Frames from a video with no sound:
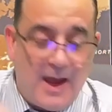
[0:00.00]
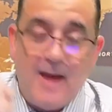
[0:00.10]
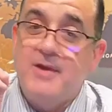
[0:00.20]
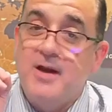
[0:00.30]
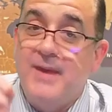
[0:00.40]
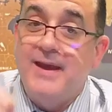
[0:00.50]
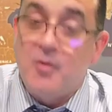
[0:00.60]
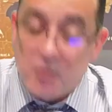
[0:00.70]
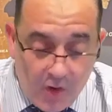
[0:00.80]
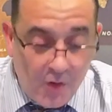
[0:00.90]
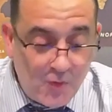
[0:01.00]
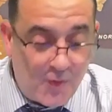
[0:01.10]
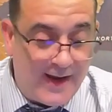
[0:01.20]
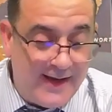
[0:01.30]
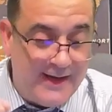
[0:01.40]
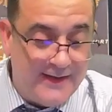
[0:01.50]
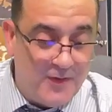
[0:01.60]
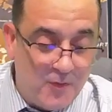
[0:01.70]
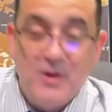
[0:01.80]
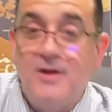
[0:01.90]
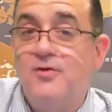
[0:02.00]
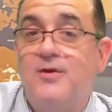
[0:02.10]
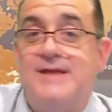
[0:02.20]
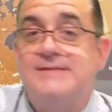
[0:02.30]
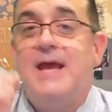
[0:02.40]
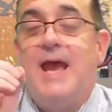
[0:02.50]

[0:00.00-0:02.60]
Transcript: I'm going to make a roadway in the wilderness